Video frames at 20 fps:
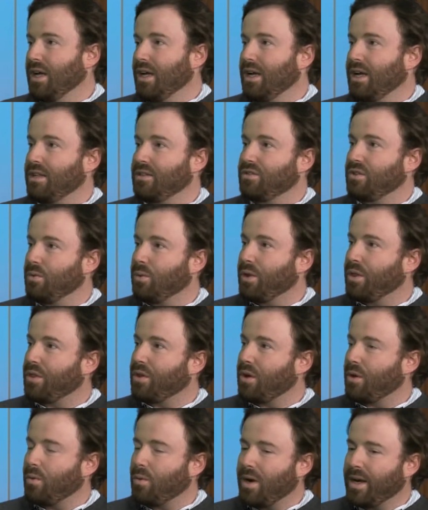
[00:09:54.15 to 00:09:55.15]
And so we
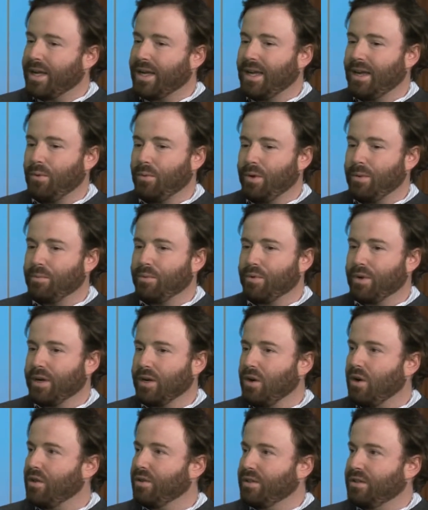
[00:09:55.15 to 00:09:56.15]
thought, why can't we bring
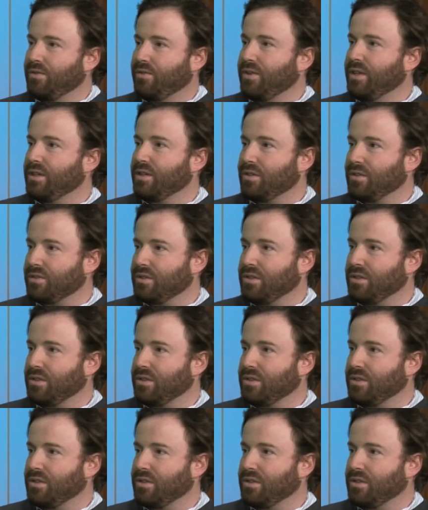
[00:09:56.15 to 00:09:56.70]
all these vehicles